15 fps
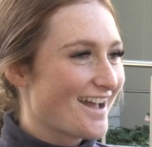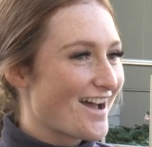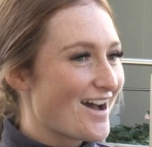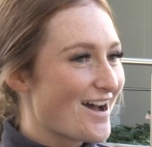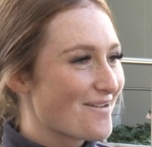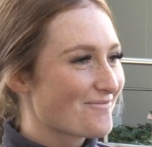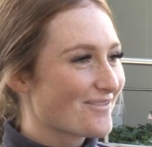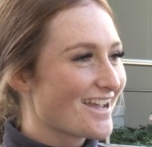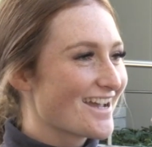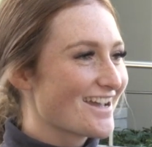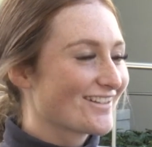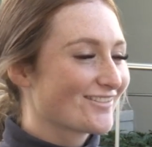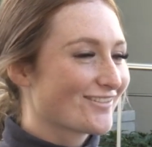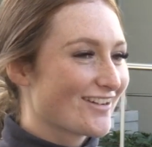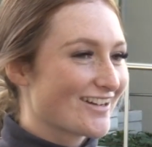
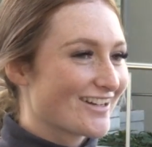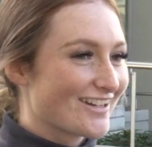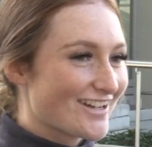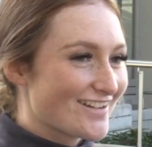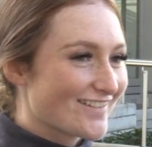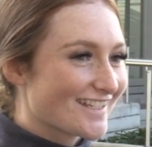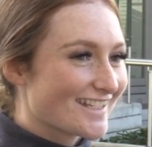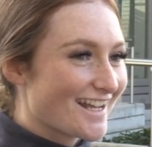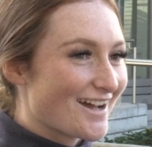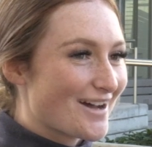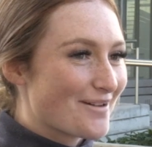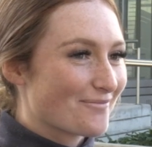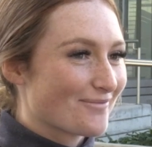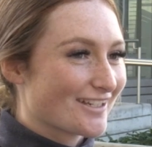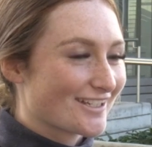It's very nervous.
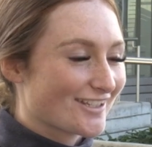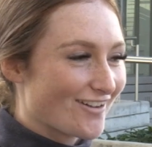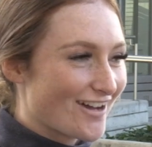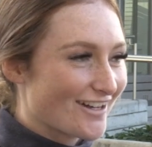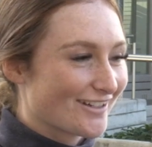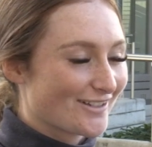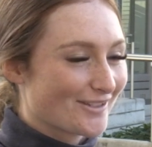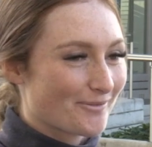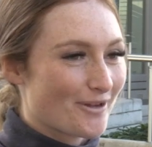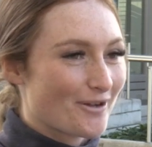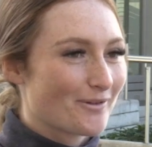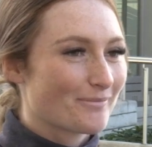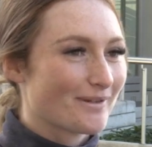I'm excited as well,